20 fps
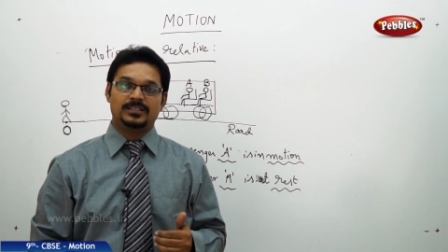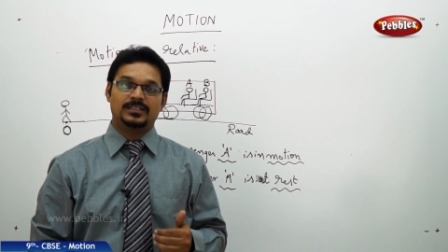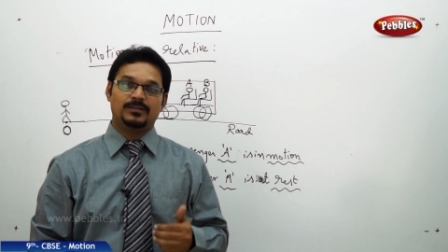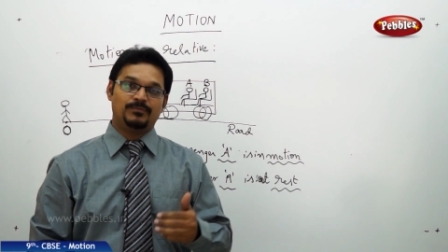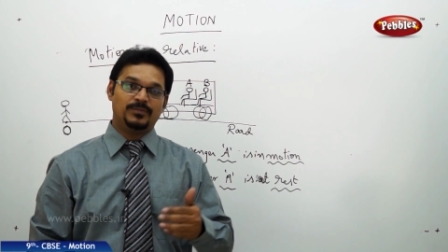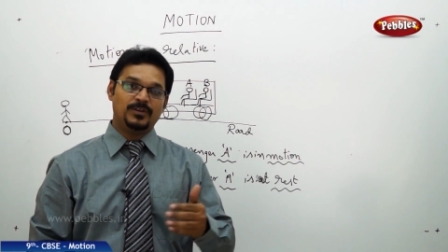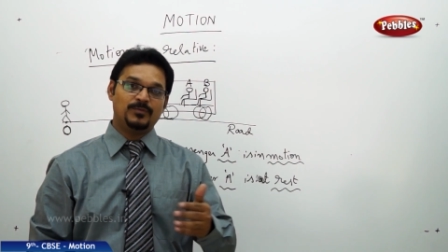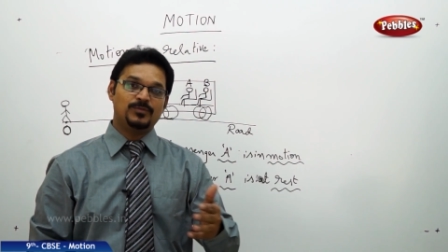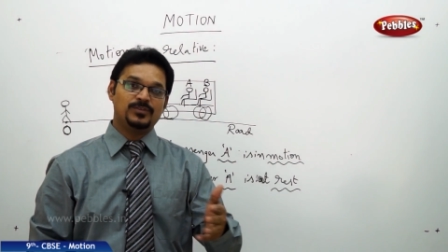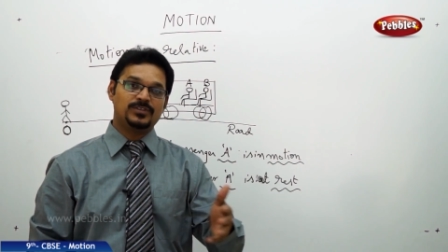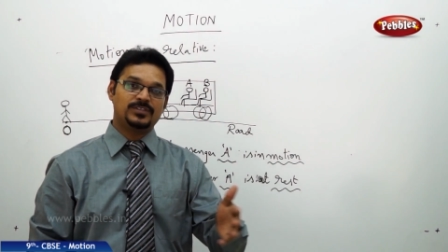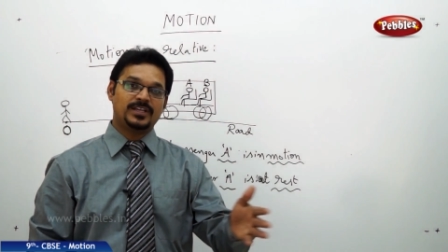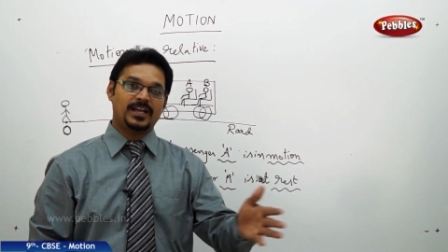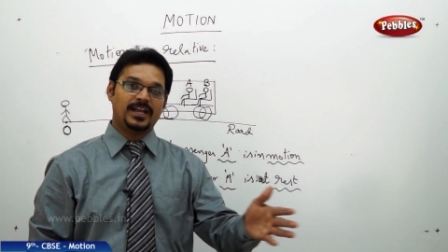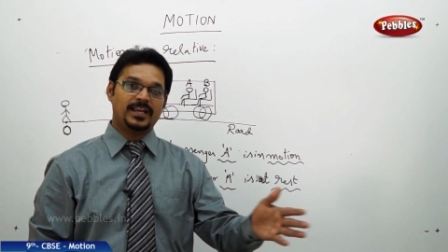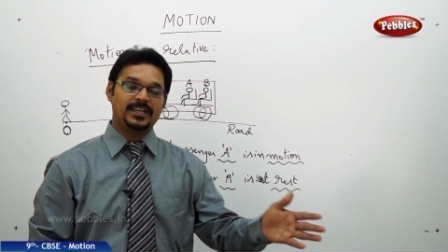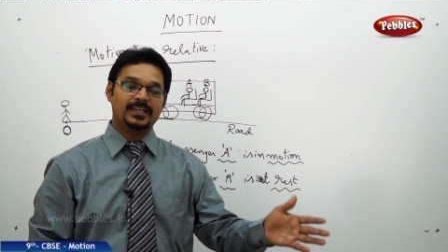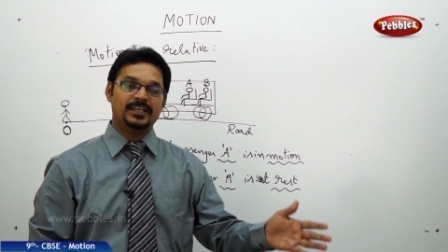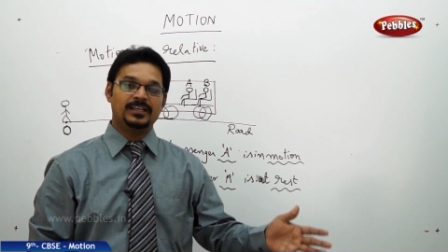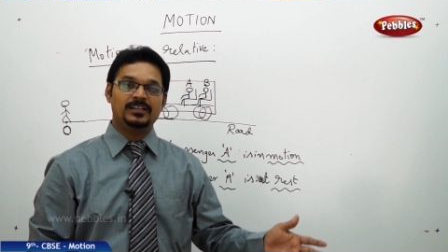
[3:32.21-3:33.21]
the people
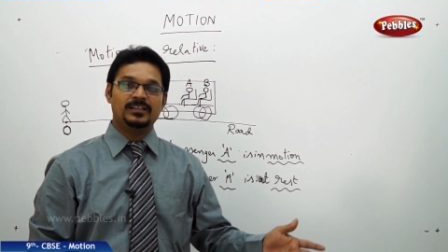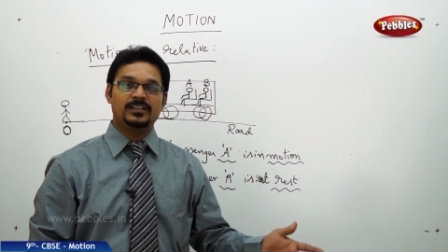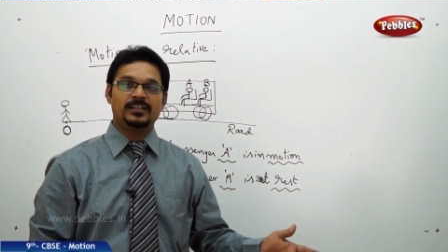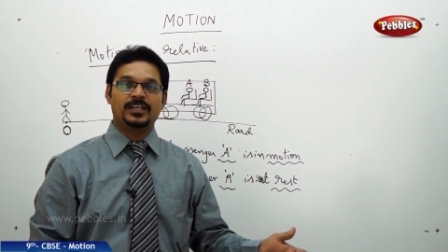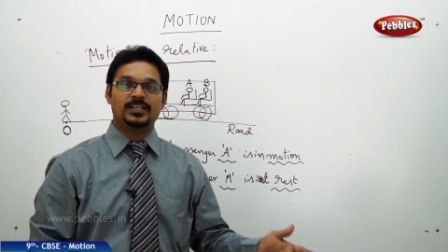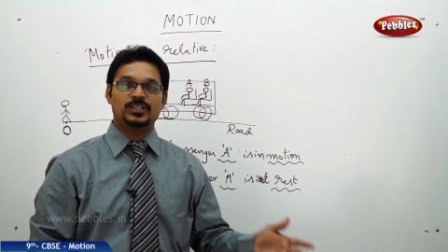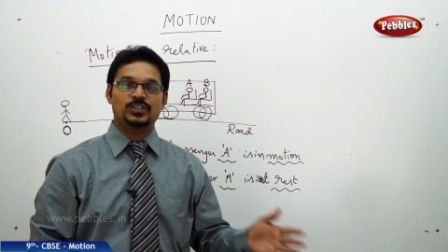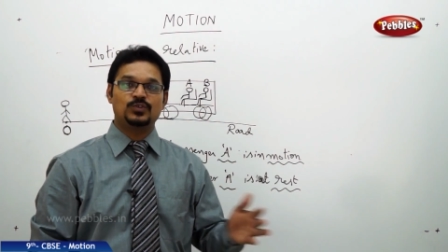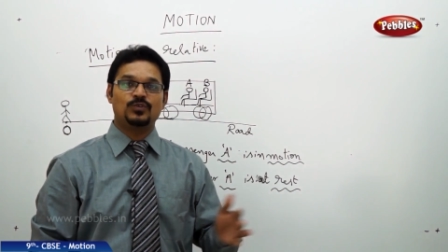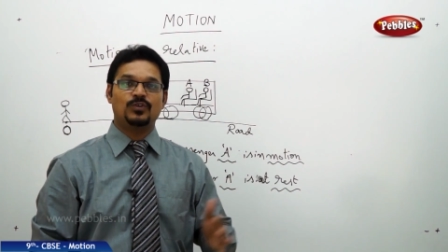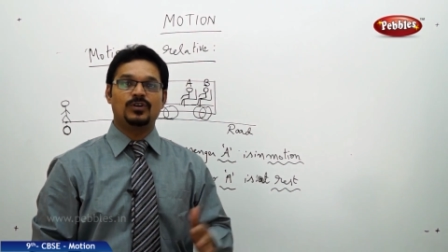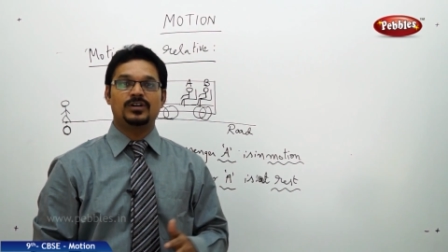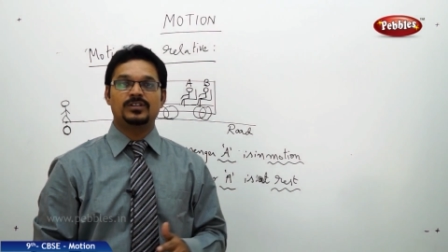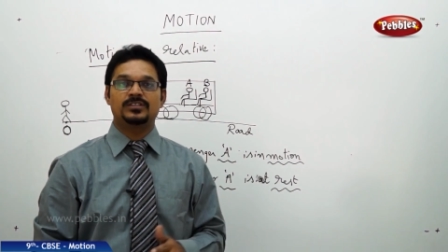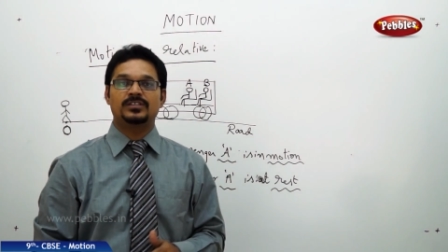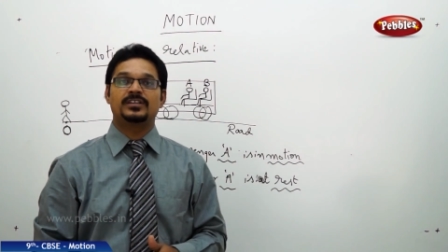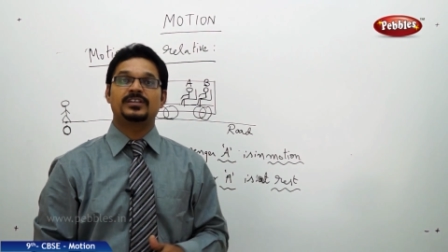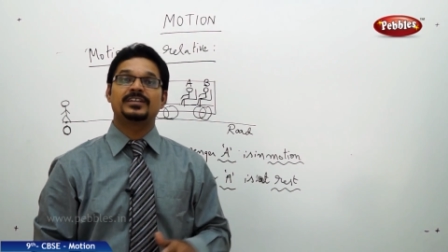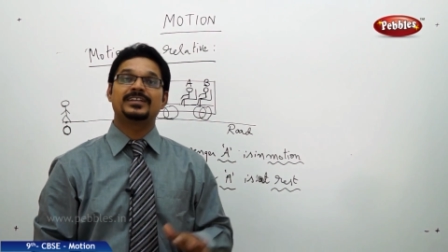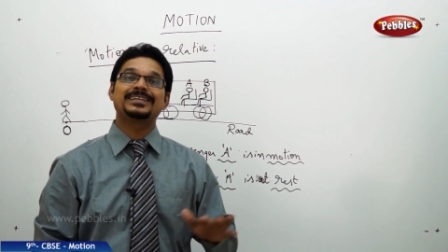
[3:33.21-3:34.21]
standing next to
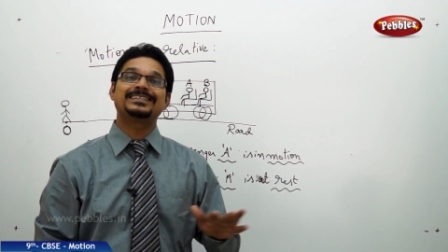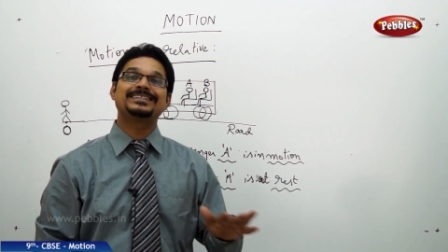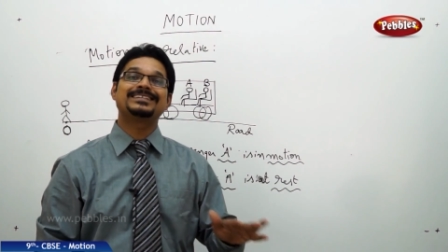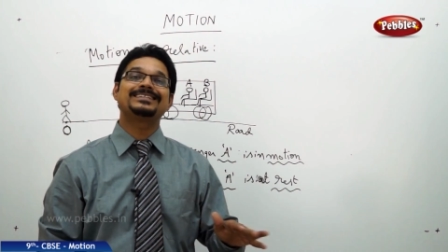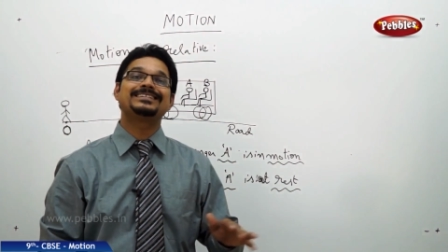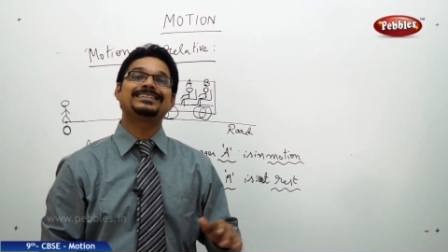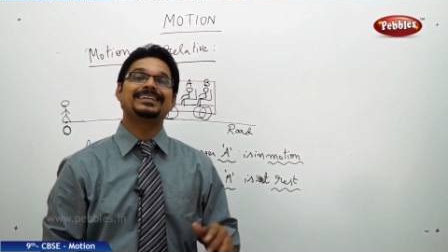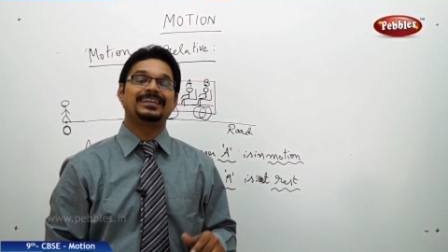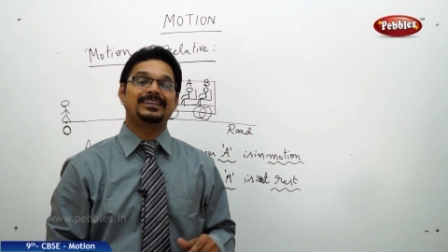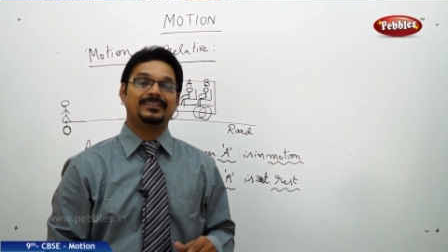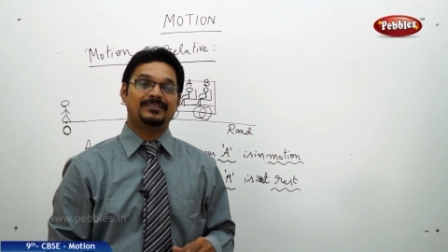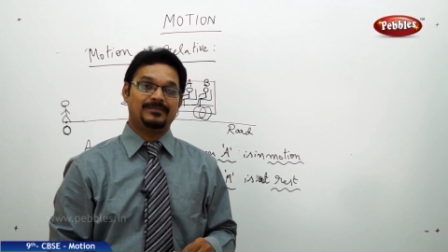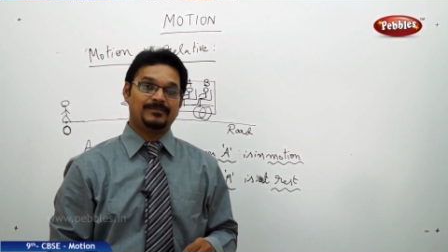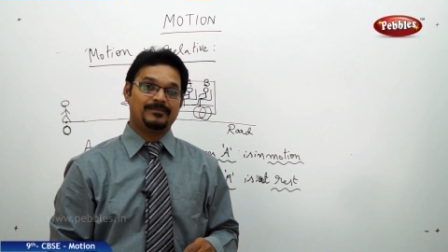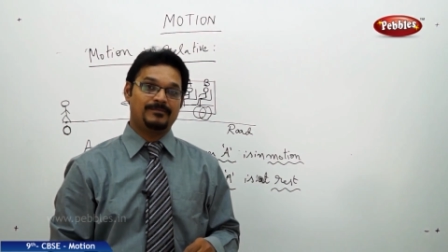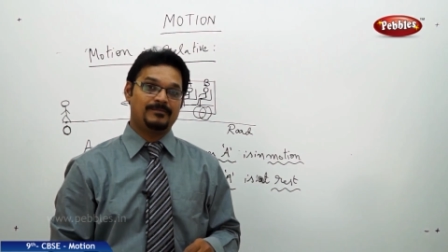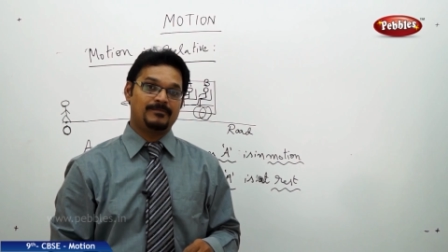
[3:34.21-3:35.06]
us are at rest state.